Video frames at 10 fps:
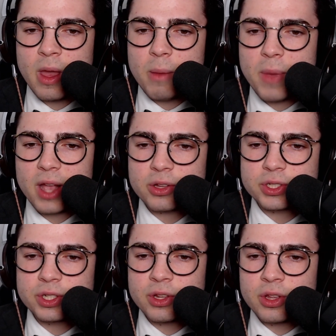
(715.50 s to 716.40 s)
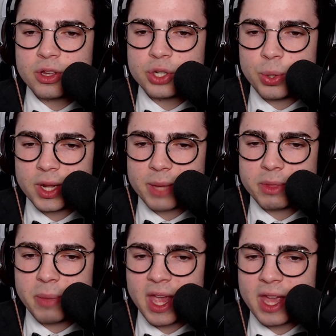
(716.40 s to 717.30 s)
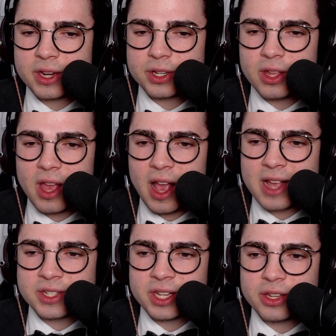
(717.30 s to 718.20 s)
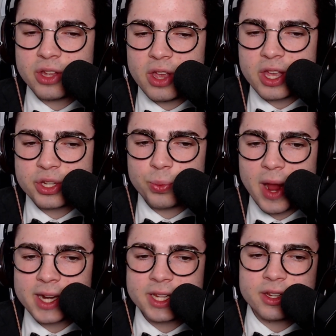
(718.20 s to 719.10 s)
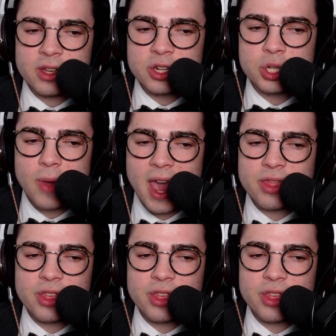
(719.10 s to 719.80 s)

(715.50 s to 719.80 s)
Michaels tuning up the band as he is ready to end the